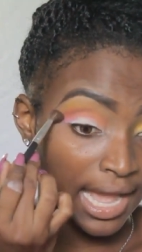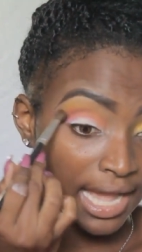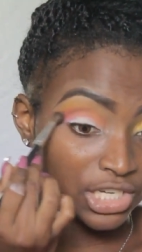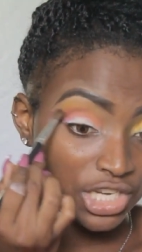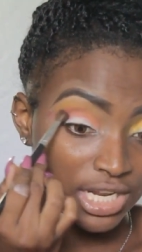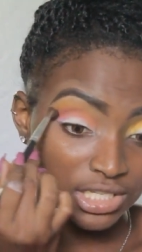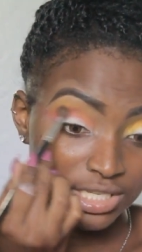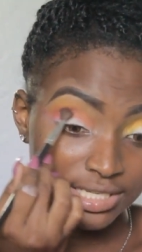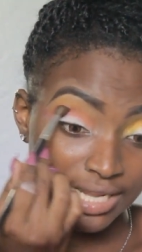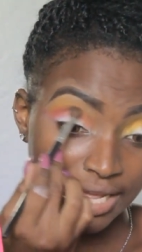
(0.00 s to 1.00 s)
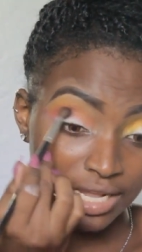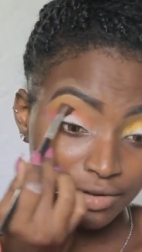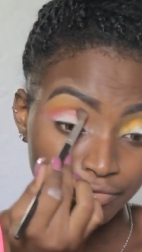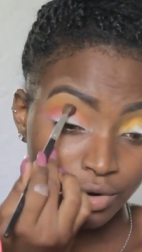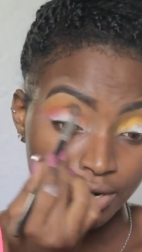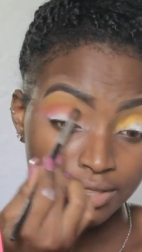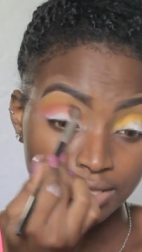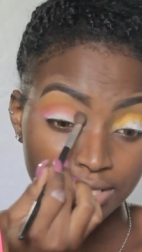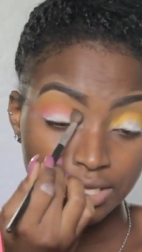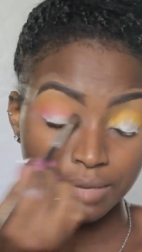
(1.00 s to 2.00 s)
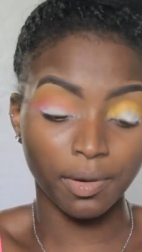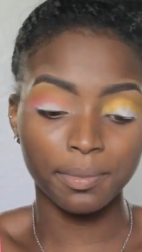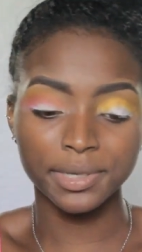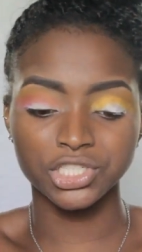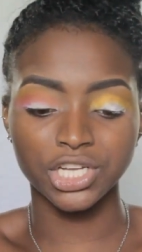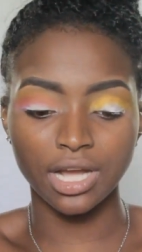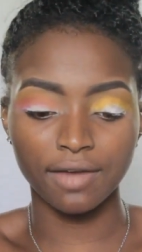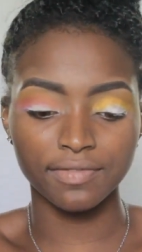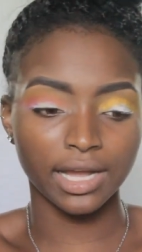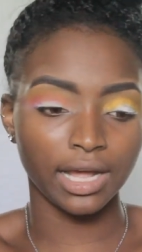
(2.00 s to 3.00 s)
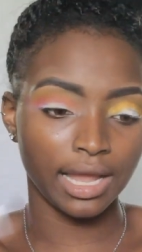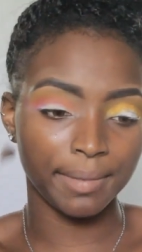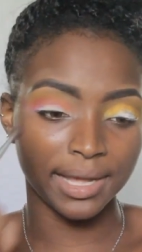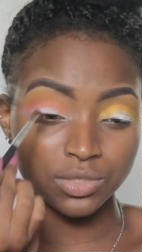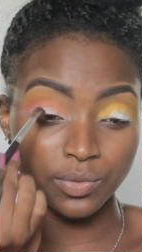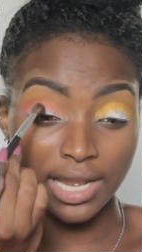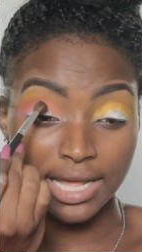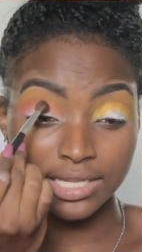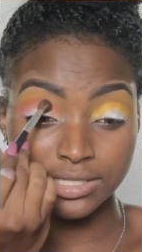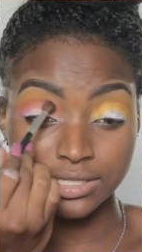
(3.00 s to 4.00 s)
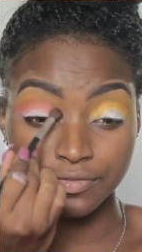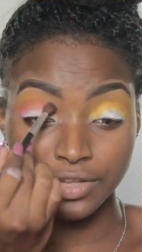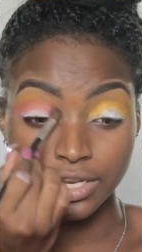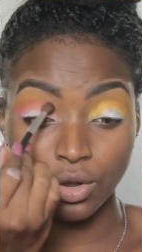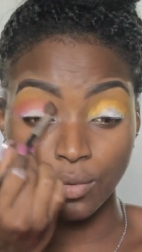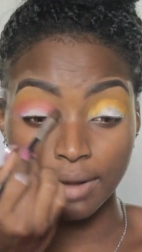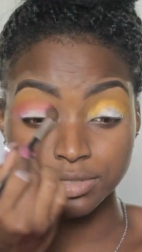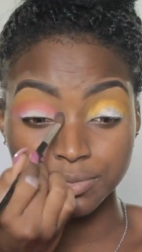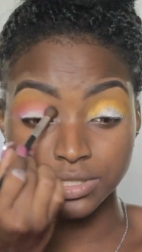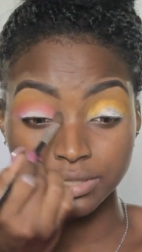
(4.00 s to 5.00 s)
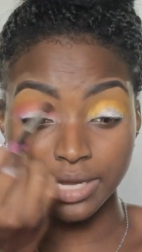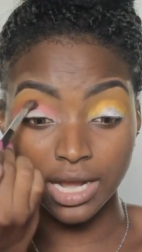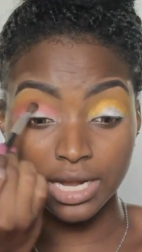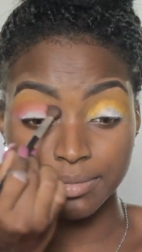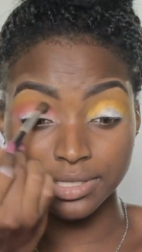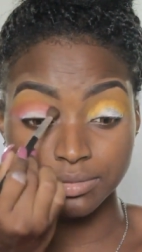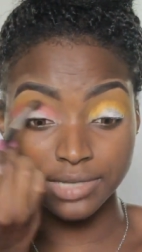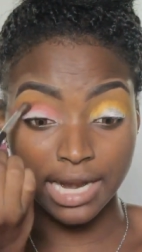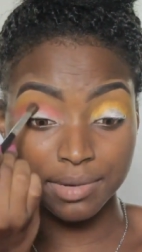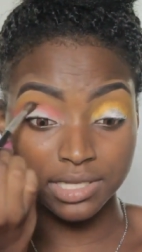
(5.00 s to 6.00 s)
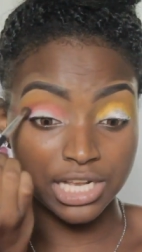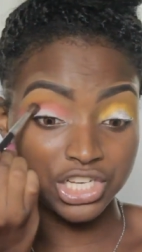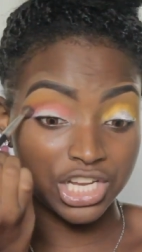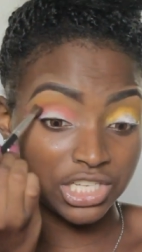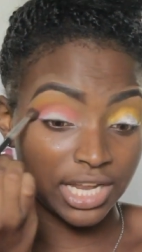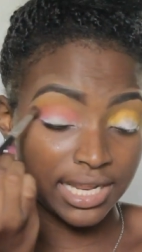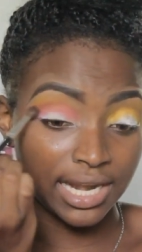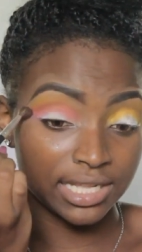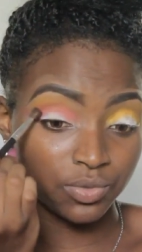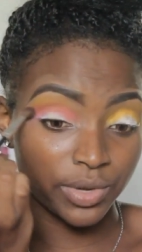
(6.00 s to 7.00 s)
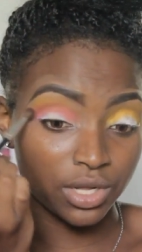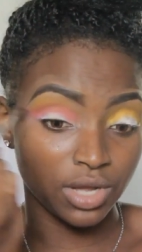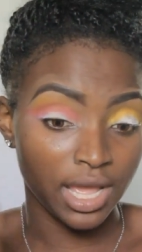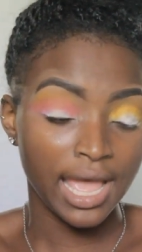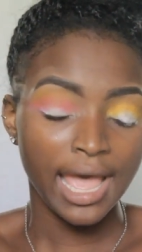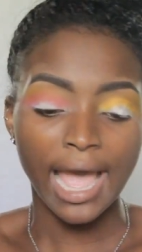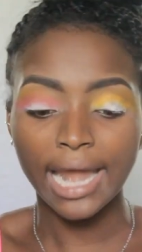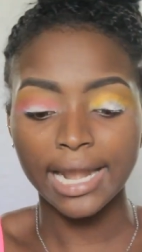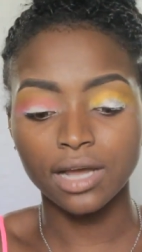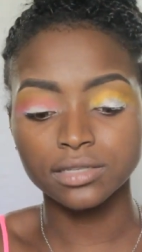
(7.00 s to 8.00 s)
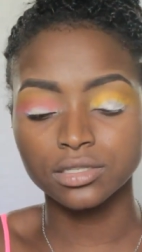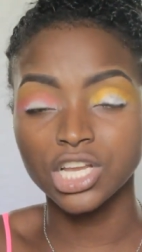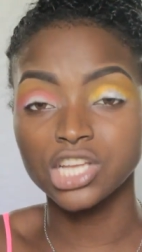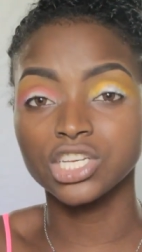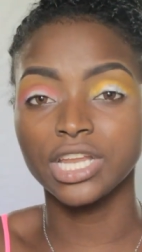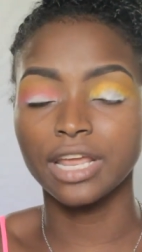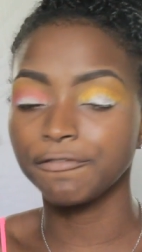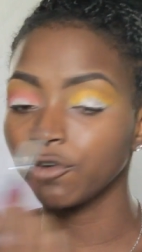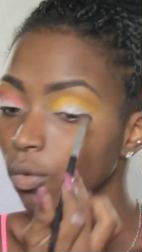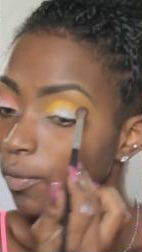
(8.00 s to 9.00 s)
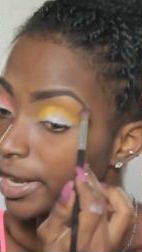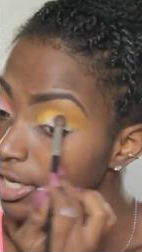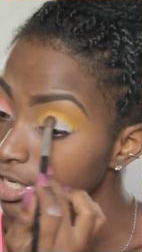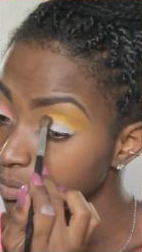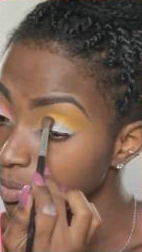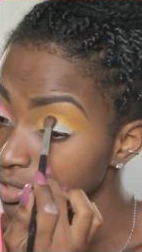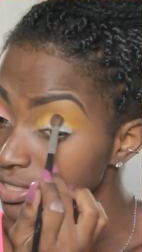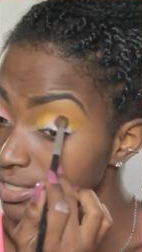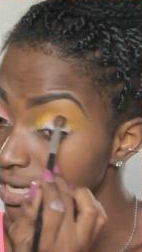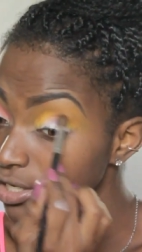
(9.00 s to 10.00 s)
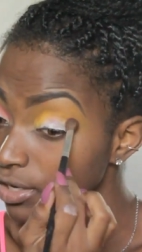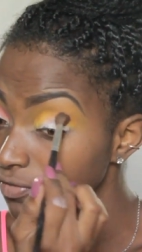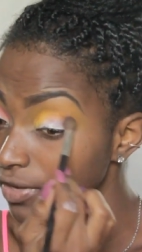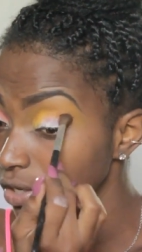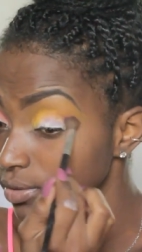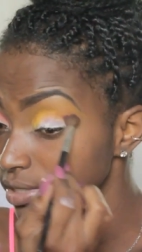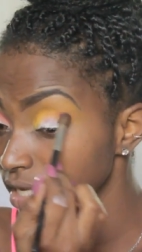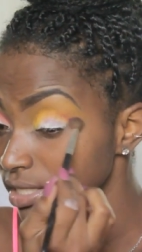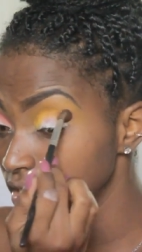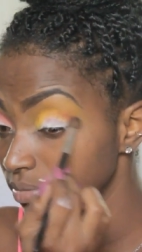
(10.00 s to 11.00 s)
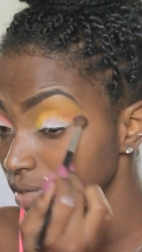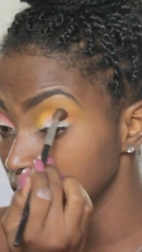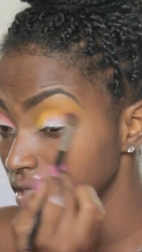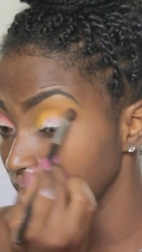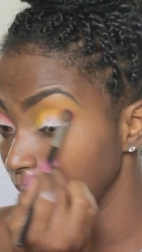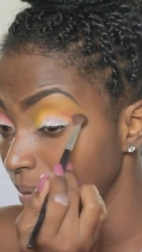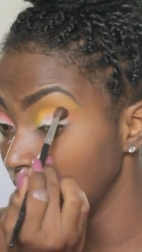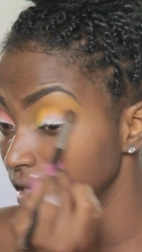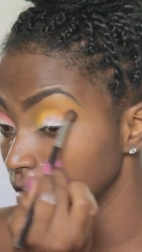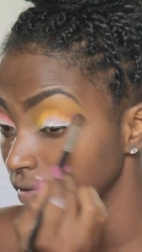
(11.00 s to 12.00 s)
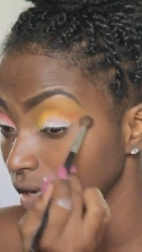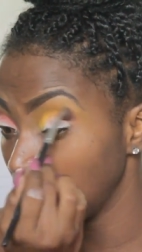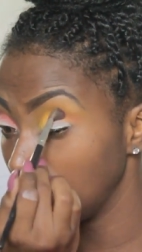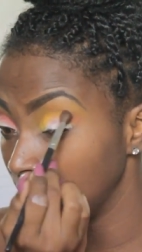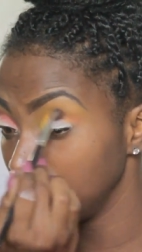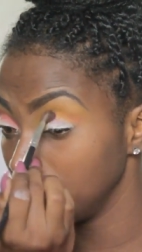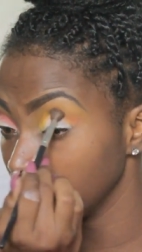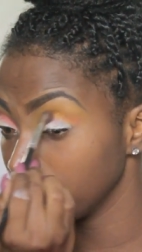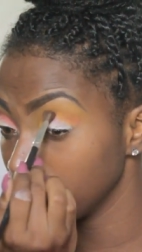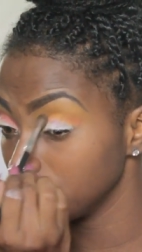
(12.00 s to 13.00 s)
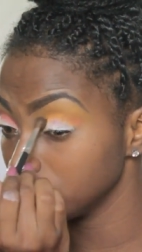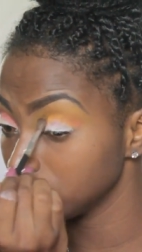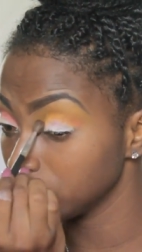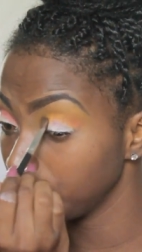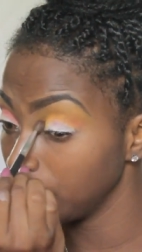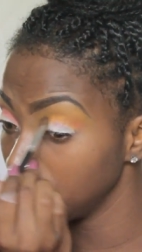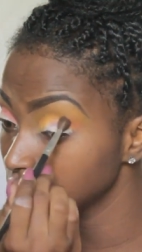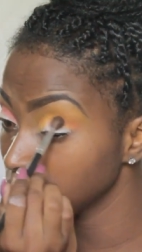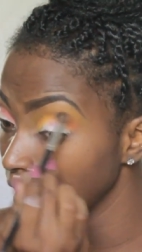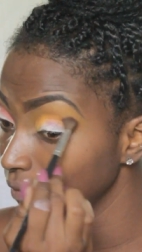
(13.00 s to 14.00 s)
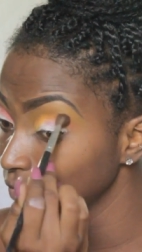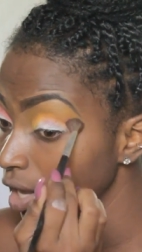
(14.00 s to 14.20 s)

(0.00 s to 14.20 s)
I changed the date for the publishing of the collab, as well as the video where I'm supposed to be calling my subscribers. I changed that date as well, and I also changed the date for when you're supposed to send your videos in to me to be a part of the collab in the first place. Okay,